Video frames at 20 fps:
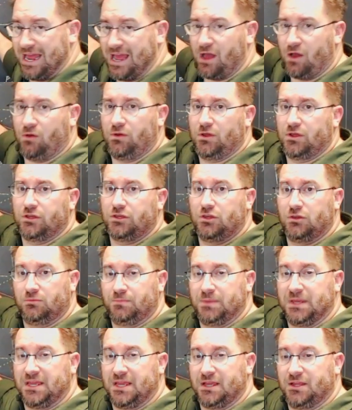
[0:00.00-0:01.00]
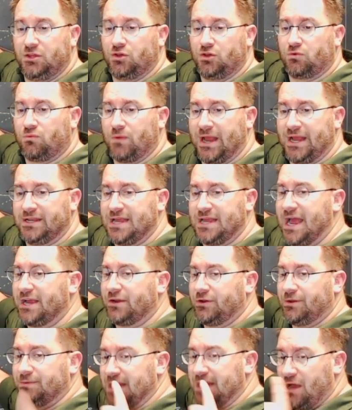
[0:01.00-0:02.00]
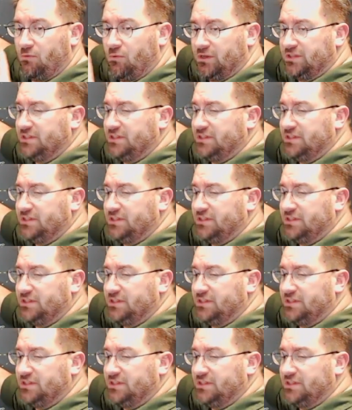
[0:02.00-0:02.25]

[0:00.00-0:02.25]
now you begin your ray diagram. Now